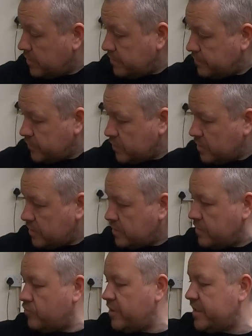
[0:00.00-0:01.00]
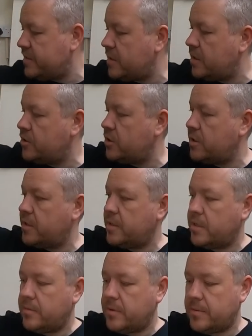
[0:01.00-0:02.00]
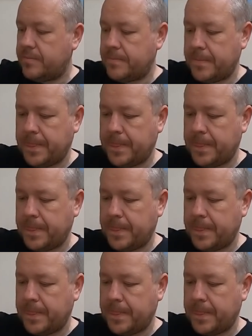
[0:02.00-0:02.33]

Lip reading: but I've done the research on it anyway.